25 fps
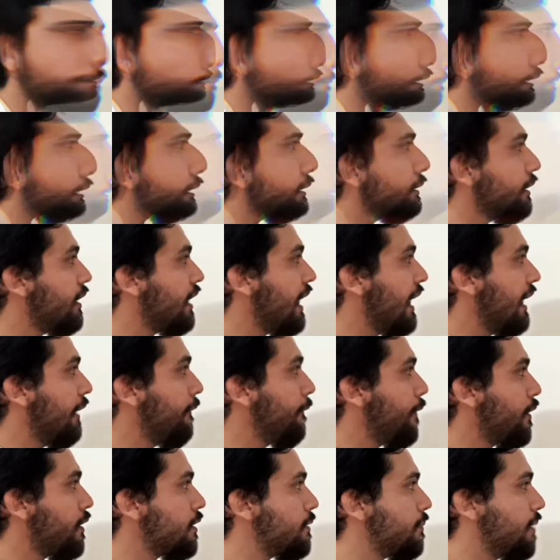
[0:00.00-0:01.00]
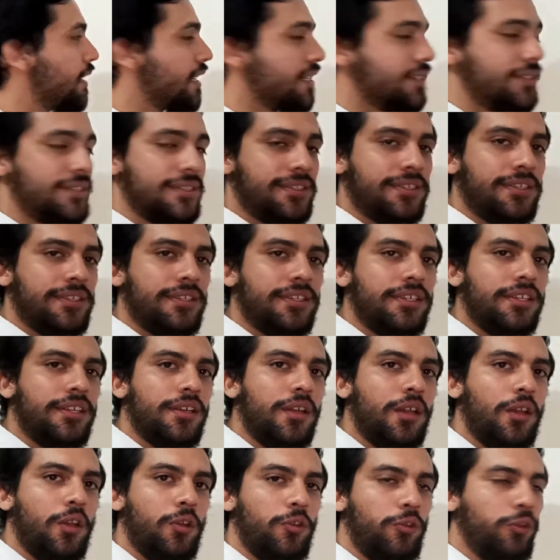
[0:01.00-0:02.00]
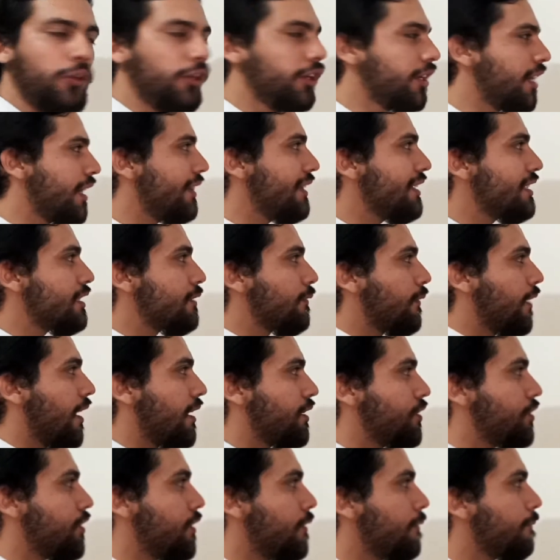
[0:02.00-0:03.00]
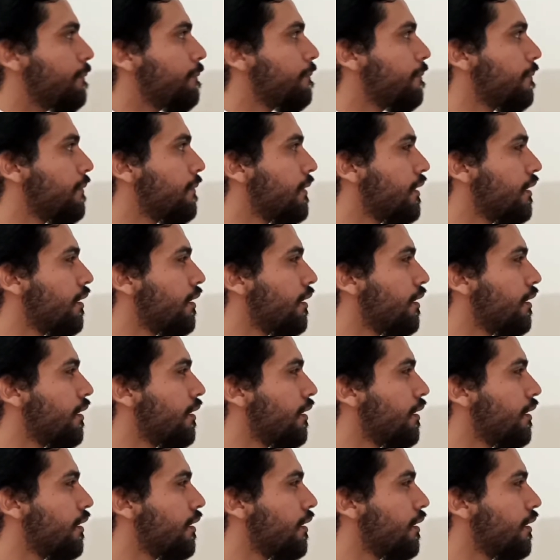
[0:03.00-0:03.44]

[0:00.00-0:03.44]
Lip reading: Okay, in first place, look at this fraction.